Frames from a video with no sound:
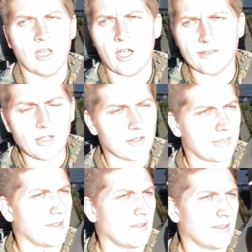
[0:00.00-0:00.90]
Another
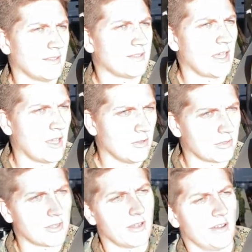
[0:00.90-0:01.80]
thing, the health
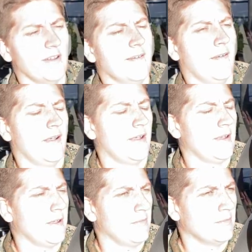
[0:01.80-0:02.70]
care.
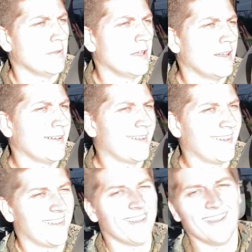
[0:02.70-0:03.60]

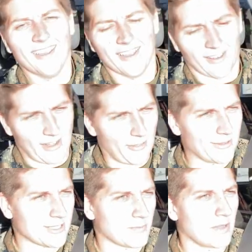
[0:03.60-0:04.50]
Now
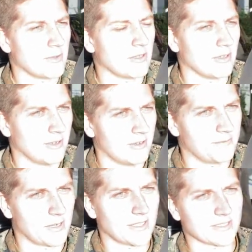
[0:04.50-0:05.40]
this may be
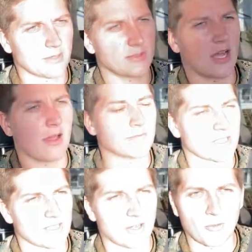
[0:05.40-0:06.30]
funny sometimes
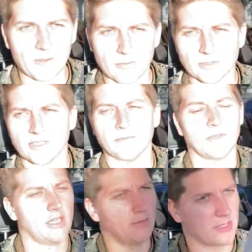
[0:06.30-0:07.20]
because I know people see
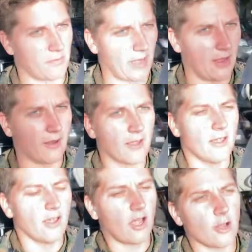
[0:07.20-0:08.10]
memes about,
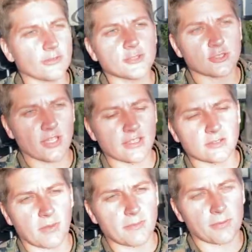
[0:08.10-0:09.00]
oh, just take
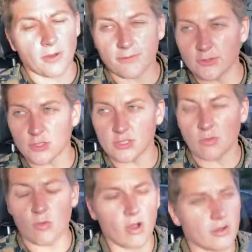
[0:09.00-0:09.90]
some ibuprofen, drink
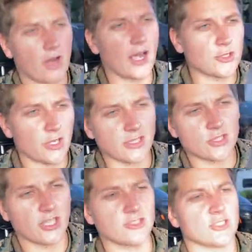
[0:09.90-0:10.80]
some water, hydrate,
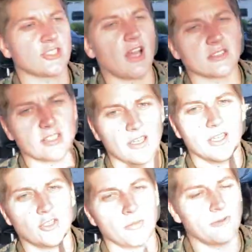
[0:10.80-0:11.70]
change your socks,
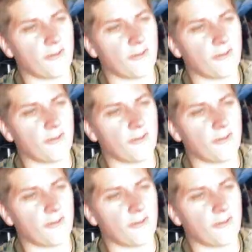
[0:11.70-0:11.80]
and you'll be